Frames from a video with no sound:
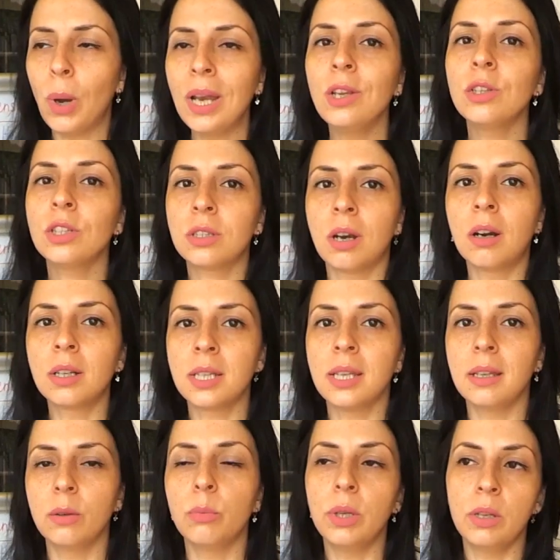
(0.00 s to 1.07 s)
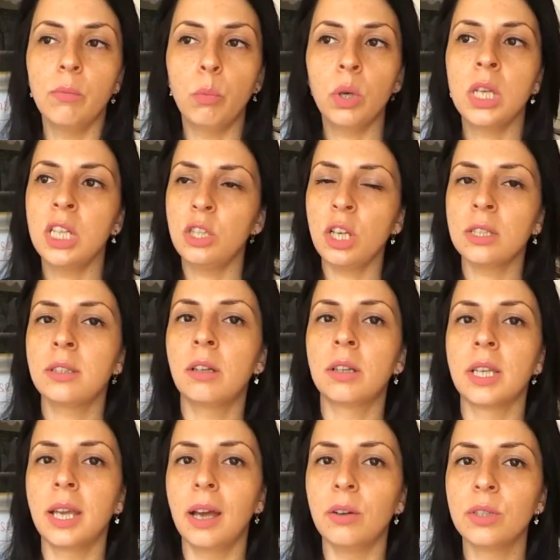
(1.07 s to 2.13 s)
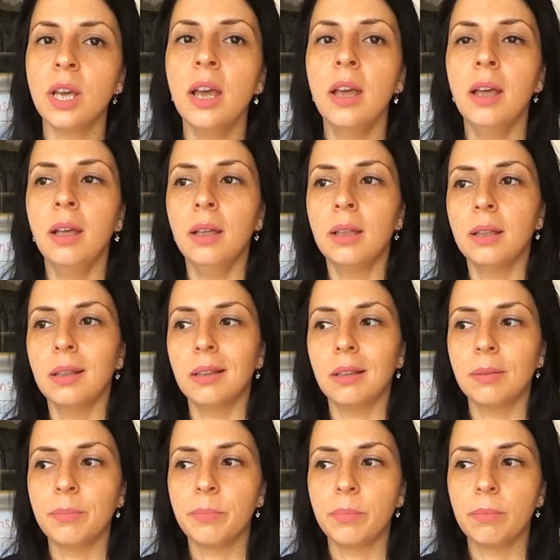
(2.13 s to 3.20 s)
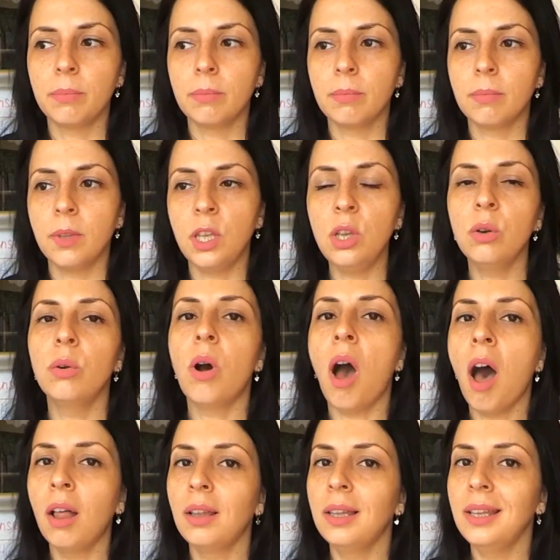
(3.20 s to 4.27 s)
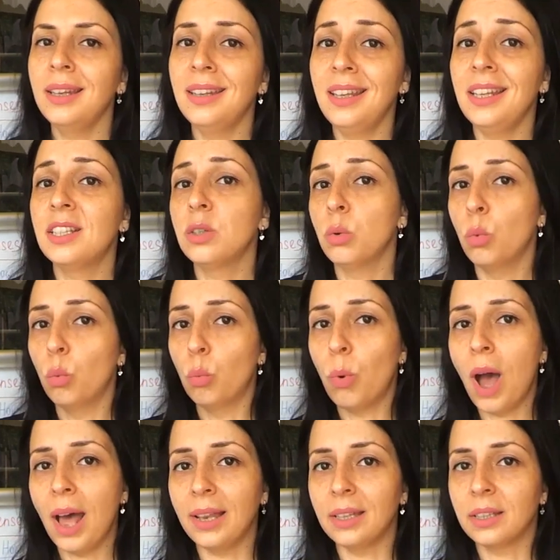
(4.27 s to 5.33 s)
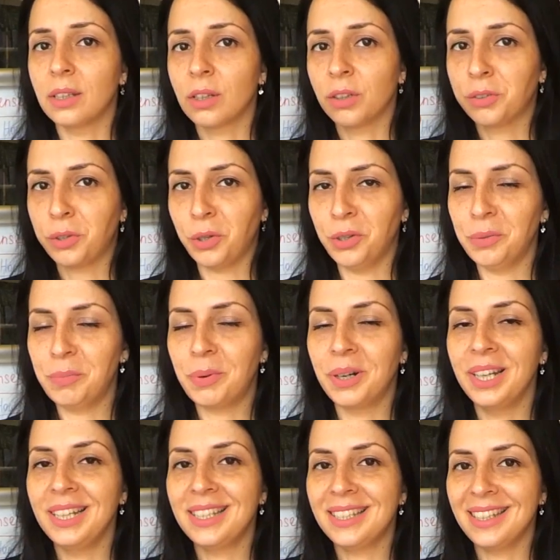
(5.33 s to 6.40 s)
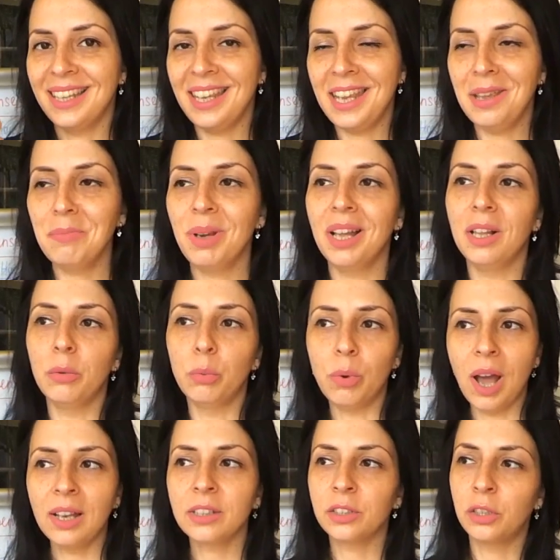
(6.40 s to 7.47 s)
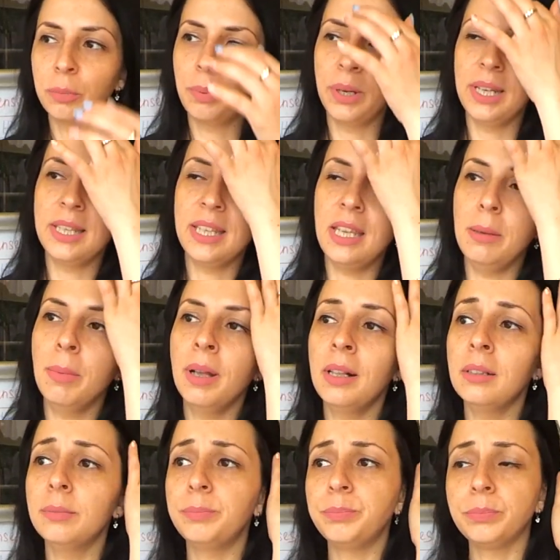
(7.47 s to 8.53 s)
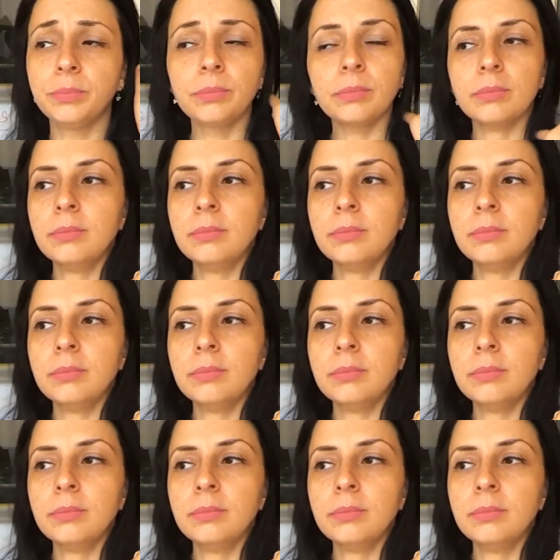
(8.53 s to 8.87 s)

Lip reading: when you're just starting out, you only need one corporate email,